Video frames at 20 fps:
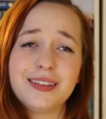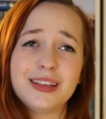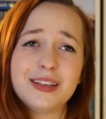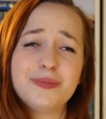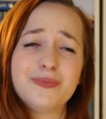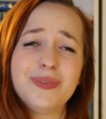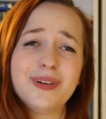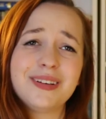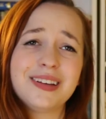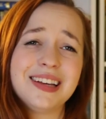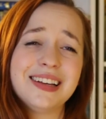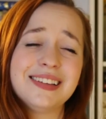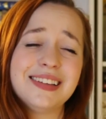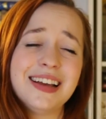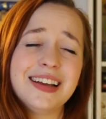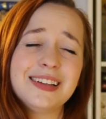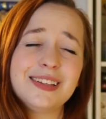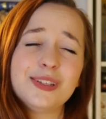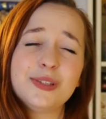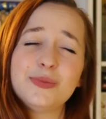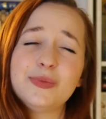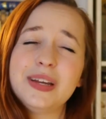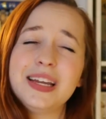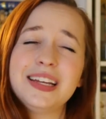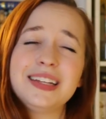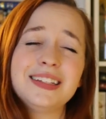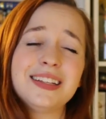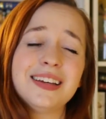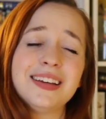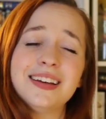This book is a
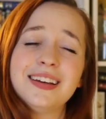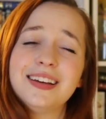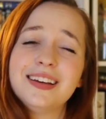sweet,